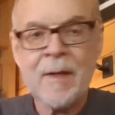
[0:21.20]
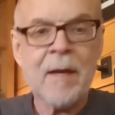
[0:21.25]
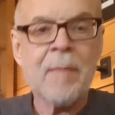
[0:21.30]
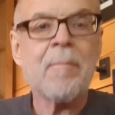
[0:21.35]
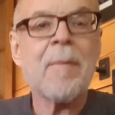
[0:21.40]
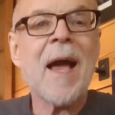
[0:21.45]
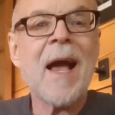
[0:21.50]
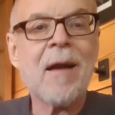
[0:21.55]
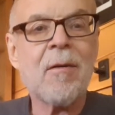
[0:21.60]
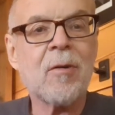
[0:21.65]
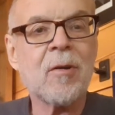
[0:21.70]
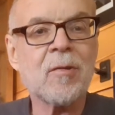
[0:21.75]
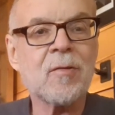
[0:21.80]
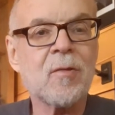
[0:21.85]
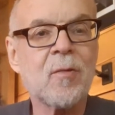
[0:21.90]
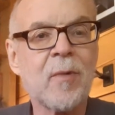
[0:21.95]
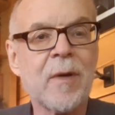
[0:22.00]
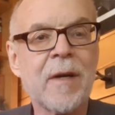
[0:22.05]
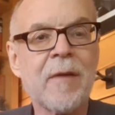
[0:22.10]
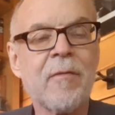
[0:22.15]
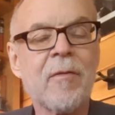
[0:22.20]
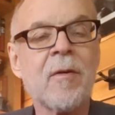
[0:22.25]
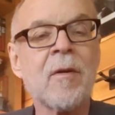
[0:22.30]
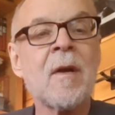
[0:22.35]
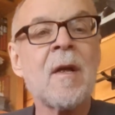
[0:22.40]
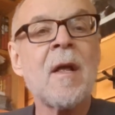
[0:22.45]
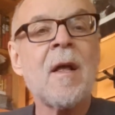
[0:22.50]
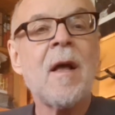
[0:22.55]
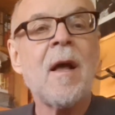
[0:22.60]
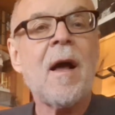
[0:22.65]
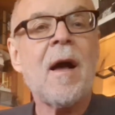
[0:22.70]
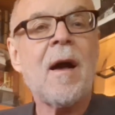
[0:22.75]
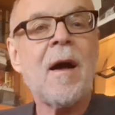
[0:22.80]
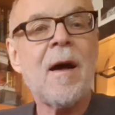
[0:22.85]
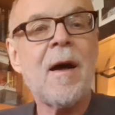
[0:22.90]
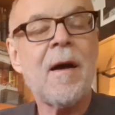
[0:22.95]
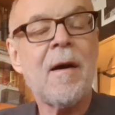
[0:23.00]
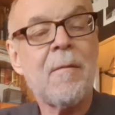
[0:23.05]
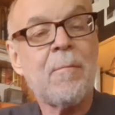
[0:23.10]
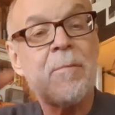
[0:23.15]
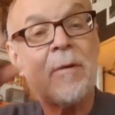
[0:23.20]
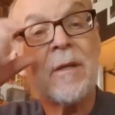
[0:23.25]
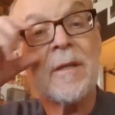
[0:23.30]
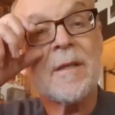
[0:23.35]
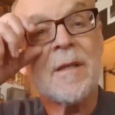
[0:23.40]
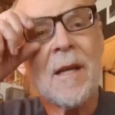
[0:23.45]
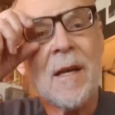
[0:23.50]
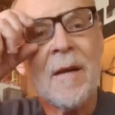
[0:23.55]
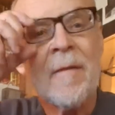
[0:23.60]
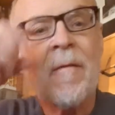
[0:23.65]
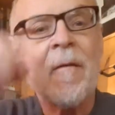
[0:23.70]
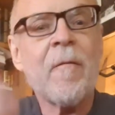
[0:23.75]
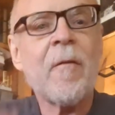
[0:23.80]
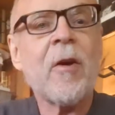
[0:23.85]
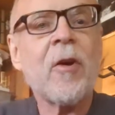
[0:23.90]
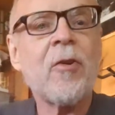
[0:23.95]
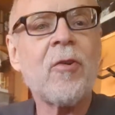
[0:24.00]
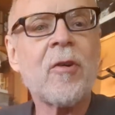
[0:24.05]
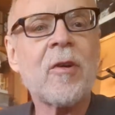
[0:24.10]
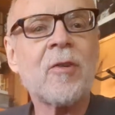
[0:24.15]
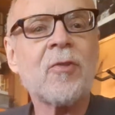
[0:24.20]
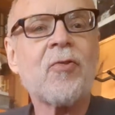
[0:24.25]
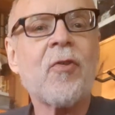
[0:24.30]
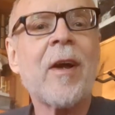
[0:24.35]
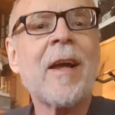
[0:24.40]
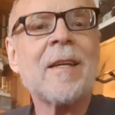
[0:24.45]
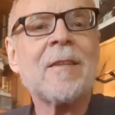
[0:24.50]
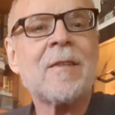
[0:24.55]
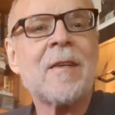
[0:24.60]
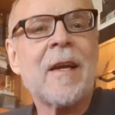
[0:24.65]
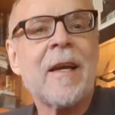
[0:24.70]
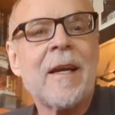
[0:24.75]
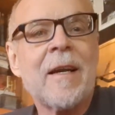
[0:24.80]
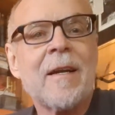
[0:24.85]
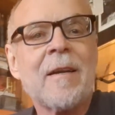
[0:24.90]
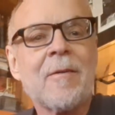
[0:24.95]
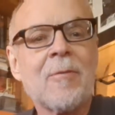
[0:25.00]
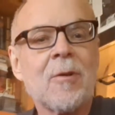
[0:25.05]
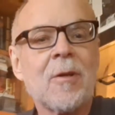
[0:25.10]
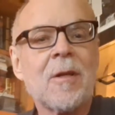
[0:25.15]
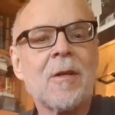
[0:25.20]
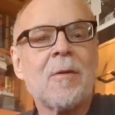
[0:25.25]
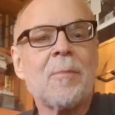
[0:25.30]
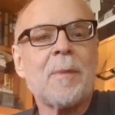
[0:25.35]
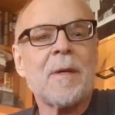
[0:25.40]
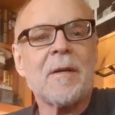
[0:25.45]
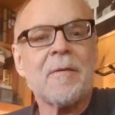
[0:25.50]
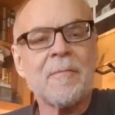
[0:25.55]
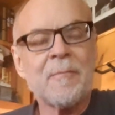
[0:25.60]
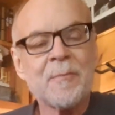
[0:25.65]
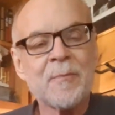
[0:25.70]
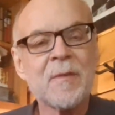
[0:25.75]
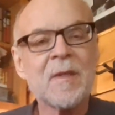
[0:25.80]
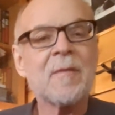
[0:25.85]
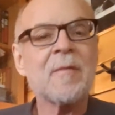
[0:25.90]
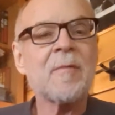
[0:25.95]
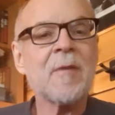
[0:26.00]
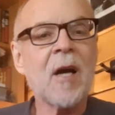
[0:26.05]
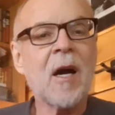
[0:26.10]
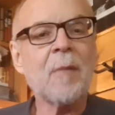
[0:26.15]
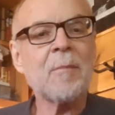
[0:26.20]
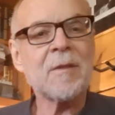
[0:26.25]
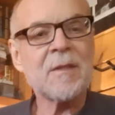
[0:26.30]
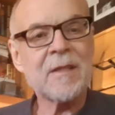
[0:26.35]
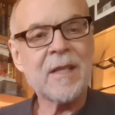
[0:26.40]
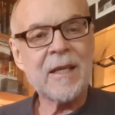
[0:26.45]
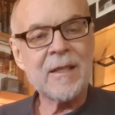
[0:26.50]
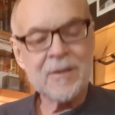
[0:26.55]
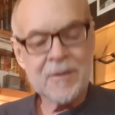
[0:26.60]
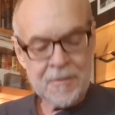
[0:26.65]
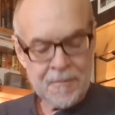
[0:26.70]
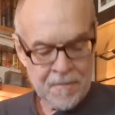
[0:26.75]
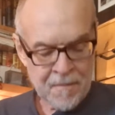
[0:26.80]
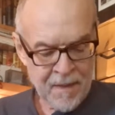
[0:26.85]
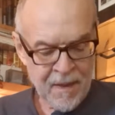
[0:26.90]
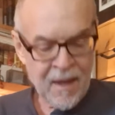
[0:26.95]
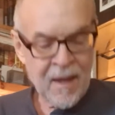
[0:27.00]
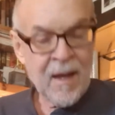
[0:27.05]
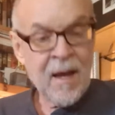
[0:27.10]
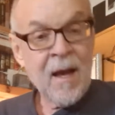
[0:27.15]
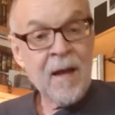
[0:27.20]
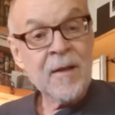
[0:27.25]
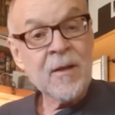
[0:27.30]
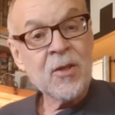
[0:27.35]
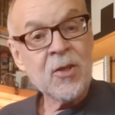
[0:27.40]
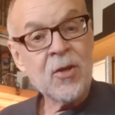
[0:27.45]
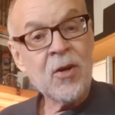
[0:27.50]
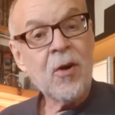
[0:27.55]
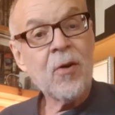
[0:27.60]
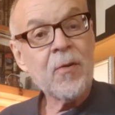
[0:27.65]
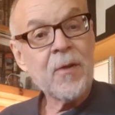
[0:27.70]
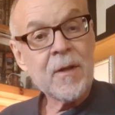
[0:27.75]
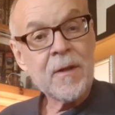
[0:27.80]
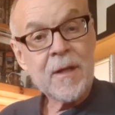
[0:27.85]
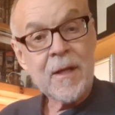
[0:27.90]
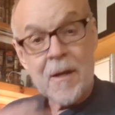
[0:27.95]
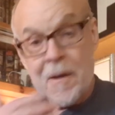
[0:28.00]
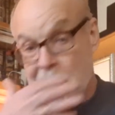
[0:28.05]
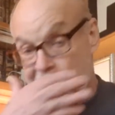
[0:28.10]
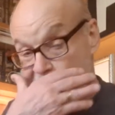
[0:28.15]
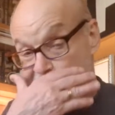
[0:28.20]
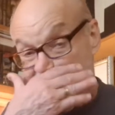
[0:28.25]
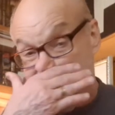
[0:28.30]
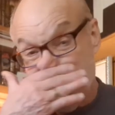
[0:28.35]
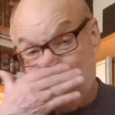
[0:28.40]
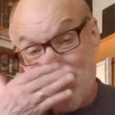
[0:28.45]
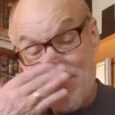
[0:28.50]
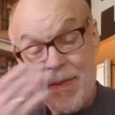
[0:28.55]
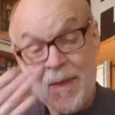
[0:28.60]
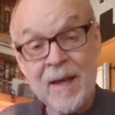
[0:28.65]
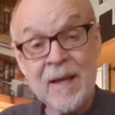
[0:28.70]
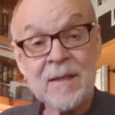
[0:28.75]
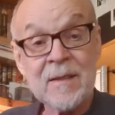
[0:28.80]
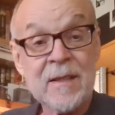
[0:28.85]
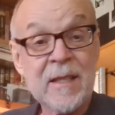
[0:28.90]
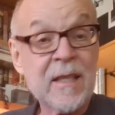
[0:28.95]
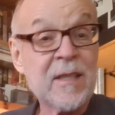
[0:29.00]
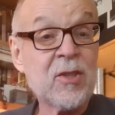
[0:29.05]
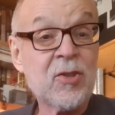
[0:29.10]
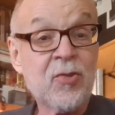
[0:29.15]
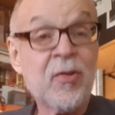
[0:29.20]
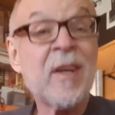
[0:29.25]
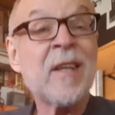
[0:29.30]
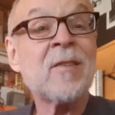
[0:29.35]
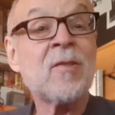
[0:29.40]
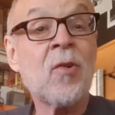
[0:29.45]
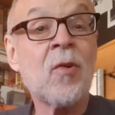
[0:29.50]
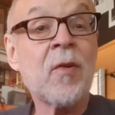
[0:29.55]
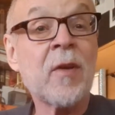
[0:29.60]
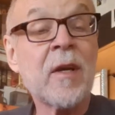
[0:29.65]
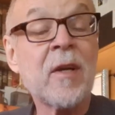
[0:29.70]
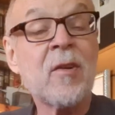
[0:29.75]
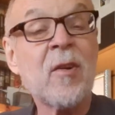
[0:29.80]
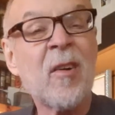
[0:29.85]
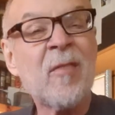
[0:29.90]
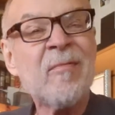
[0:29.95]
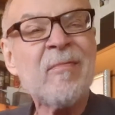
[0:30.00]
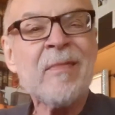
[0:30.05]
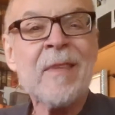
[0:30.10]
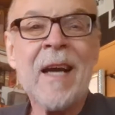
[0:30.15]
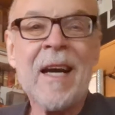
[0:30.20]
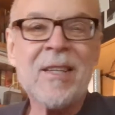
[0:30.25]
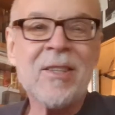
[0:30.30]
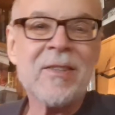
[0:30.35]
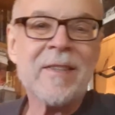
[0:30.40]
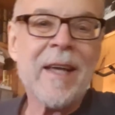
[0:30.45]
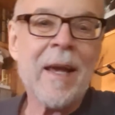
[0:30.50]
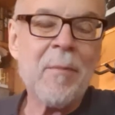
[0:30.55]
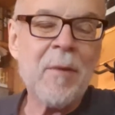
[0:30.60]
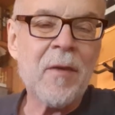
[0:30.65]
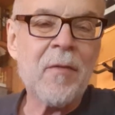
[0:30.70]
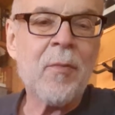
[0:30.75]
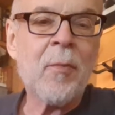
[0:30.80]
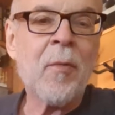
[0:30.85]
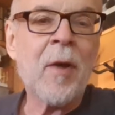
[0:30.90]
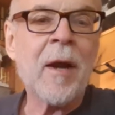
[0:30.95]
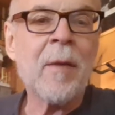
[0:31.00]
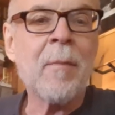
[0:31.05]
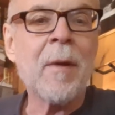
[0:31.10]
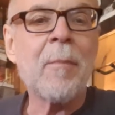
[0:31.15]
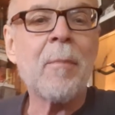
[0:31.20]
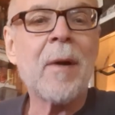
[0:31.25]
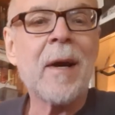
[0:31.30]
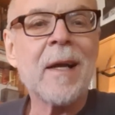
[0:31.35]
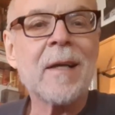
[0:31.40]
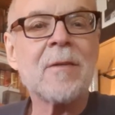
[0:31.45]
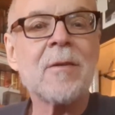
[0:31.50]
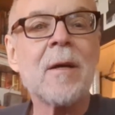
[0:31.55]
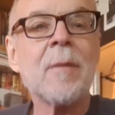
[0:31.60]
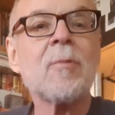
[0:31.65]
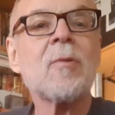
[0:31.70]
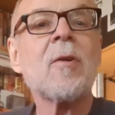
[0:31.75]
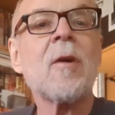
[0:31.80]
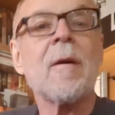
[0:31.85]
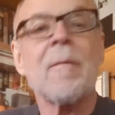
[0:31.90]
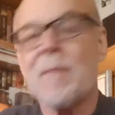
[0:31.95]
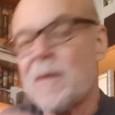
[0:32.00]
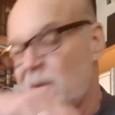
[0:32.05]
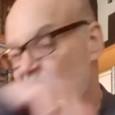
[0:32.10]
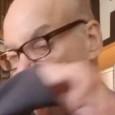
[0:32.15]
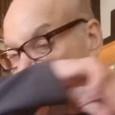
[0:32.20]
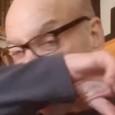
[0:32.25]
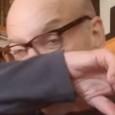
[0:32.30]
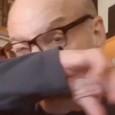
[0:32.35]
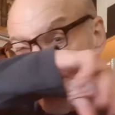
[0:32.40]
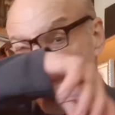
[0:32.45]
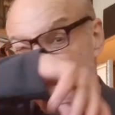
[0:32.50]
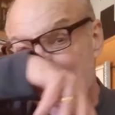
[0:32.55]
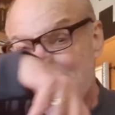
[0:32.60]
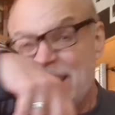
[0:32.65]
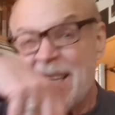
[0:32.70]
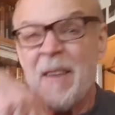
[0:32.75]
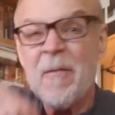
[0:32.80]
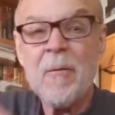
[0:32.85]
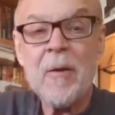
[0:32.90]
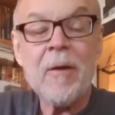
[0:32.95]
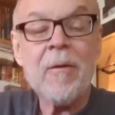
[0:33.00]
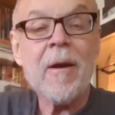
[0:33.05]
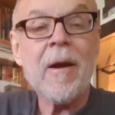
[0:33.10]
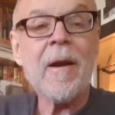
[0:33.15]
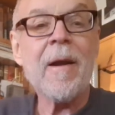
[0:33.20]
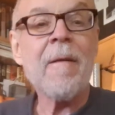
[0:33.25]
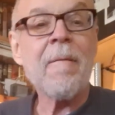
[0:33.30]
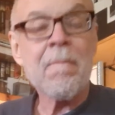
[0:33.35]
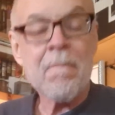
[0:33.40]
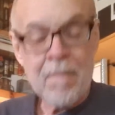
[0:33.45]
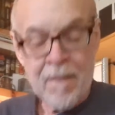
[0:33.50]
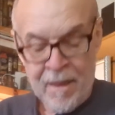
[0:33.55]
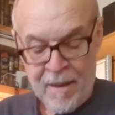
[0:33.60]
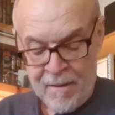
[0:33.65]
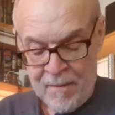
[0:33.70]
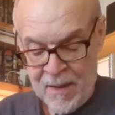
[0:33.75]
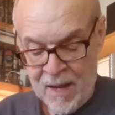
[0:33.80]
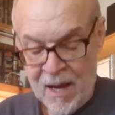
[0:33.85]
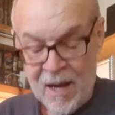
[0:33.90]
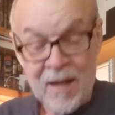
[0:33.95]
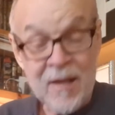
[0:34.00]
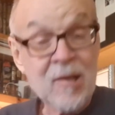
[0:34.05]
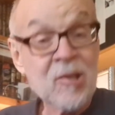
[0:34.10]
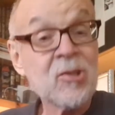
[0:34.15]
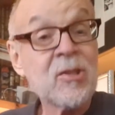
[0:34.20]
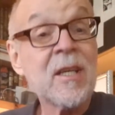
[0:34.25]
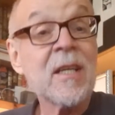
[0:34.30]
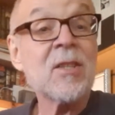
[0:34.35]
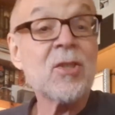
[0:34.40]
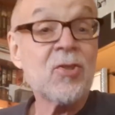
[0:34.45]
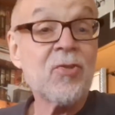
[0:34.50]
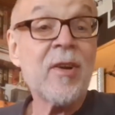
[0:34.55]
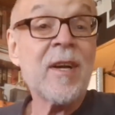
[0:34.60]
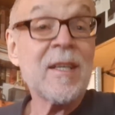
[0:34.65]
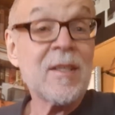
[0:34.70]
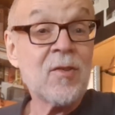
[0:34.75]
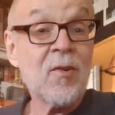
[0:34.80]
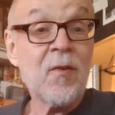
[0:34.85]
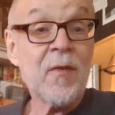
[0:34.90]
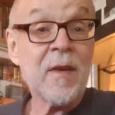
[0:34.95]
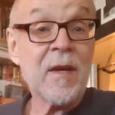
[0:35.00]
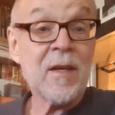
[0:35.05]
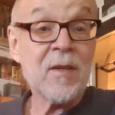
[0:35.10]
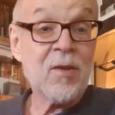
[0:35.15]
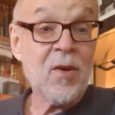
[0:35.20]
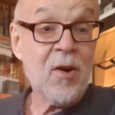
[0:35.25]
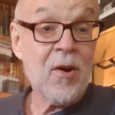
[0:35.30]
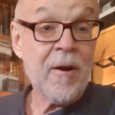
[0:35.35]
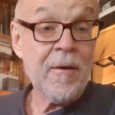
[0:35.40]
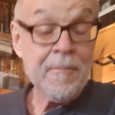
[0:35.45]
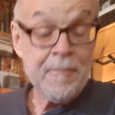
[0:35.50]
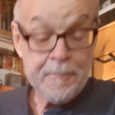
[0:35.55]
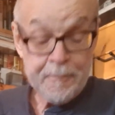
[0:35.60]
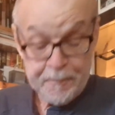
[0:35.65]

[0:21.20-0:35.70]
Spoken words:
backwards or whatever, but I figure you can translate it with a little bit of common sense. You know that there are 6 strings on the guitar. I just came in from riding my bike, so I'm sorry, I'm a little sniffly right now. There's 6 strings on the guitar.